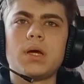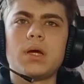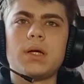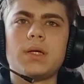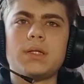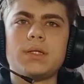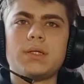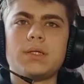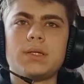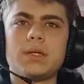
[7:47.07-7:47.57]

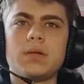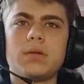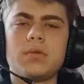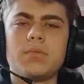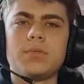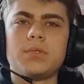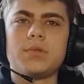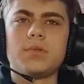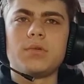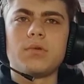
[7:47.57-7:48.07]
as
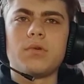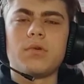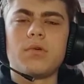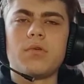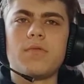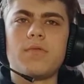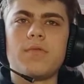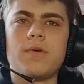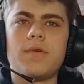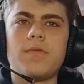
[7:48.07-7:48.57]
adoption
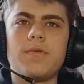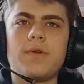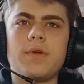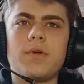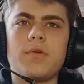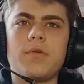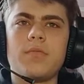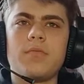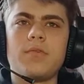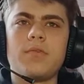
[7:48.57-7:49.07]
of
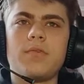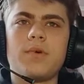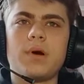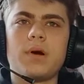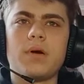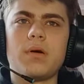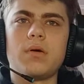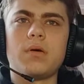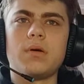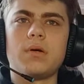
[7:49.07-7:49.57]
Ethereum 2.
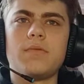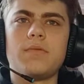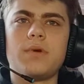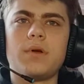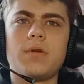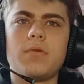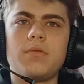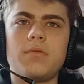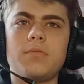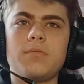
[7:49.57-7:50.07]

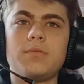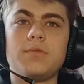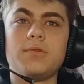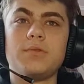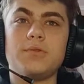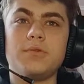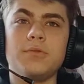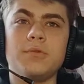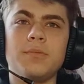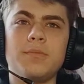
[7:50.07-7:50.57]
Ethereum
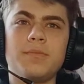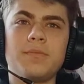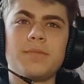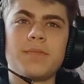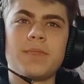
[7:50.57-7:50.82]
uh, 2.